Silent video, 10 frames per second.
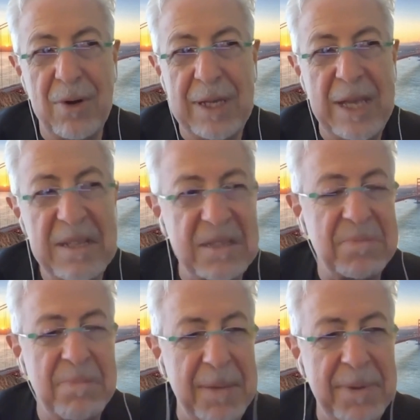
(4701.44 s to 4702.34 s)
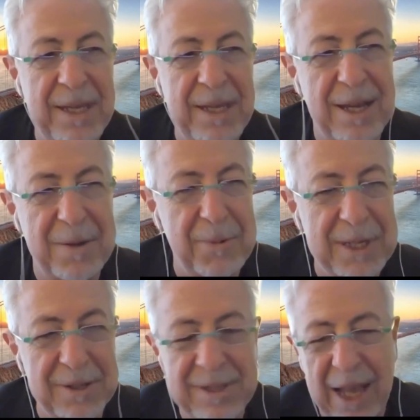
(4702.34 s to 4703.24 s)
yes, maybe we
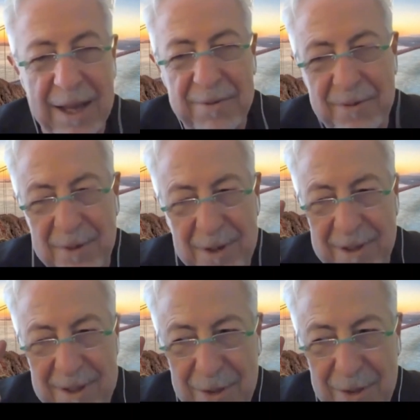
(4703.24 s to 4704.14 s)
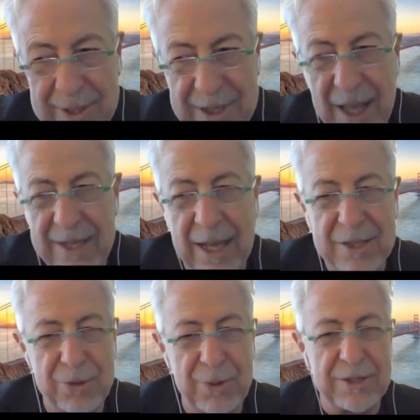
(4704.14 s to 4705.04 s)
don't have those light
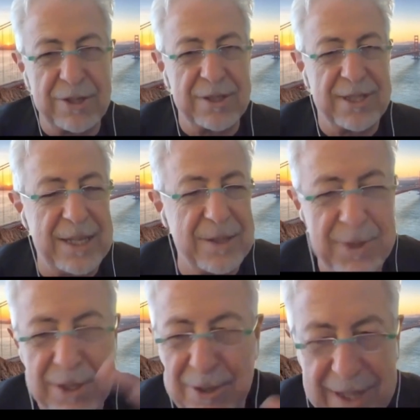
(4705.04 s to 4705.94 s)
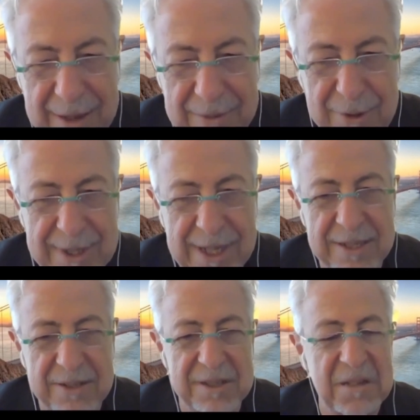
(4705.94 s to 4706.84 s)
actuators. Yes, we don't have those
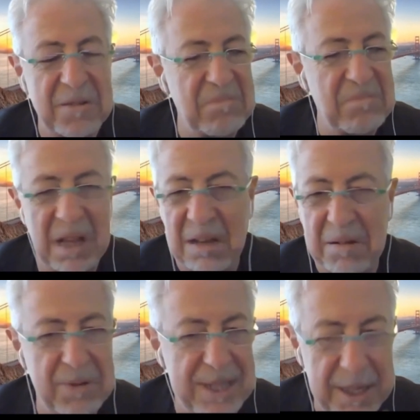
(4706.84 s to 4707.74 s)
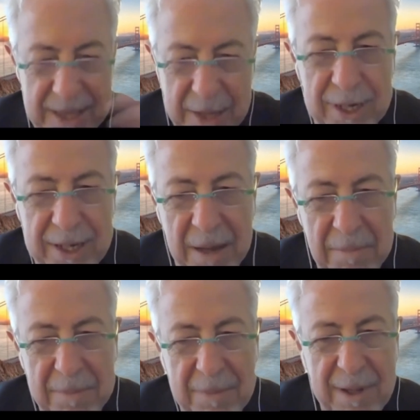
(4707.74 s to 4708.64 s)
sensors. I would say they will
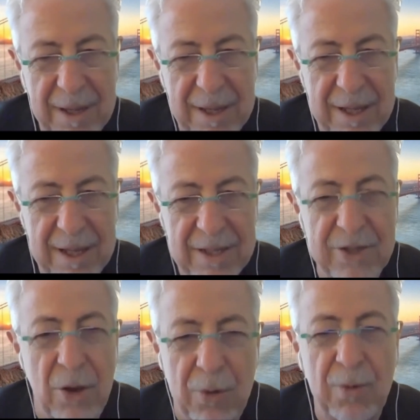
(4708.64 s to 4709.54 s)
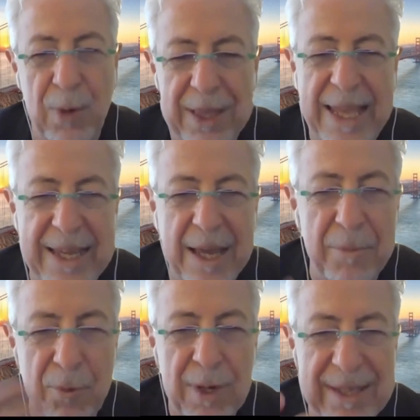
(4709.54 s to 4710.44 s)
come. So when they
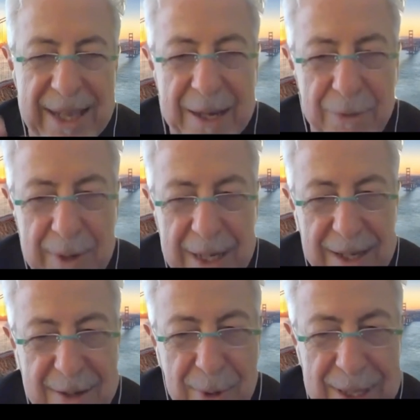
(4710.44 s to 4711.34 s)
come, what can we